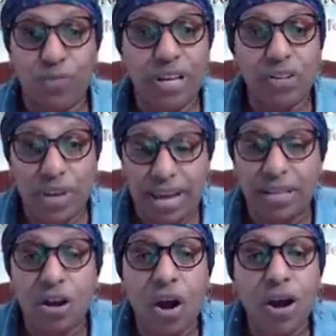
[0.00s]
you get at
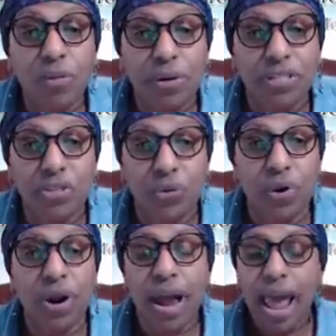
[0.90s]
the hardware
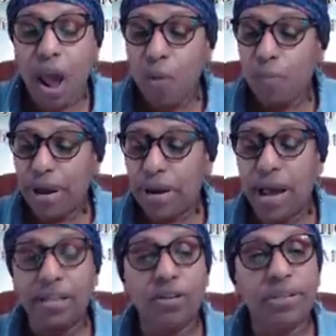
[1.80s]
store, but I
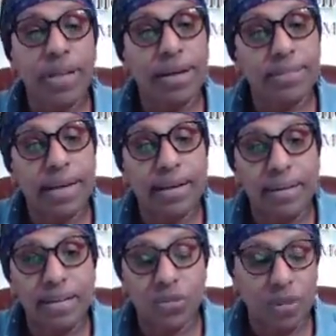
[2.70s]
learned a lot of
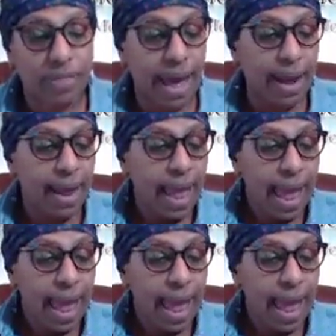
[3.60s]
techniques with that.